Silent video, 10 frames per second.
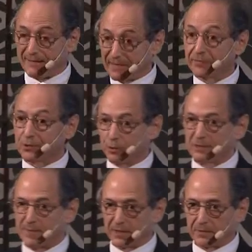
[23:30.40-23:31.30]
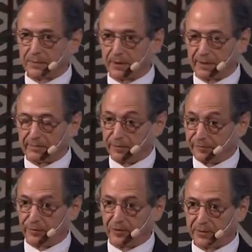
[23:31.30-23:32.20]
I've never talked about in the
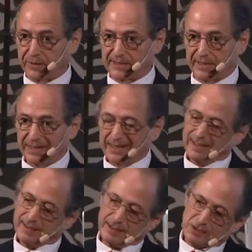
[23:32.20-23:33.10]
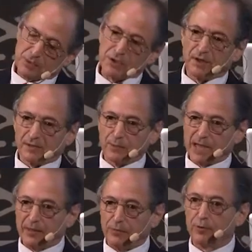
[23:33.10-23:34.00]
before, because this was not what
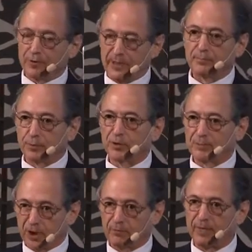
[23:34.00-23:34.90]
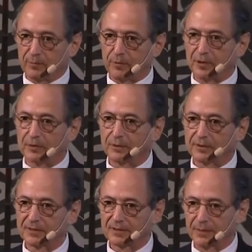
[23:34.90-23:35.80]
I thought the important part of my work
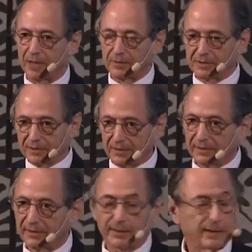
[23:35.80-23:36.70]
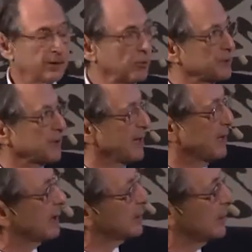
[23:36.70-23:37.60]
was. So when I was in
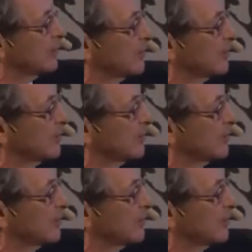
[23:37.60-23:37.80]
Uppsala a year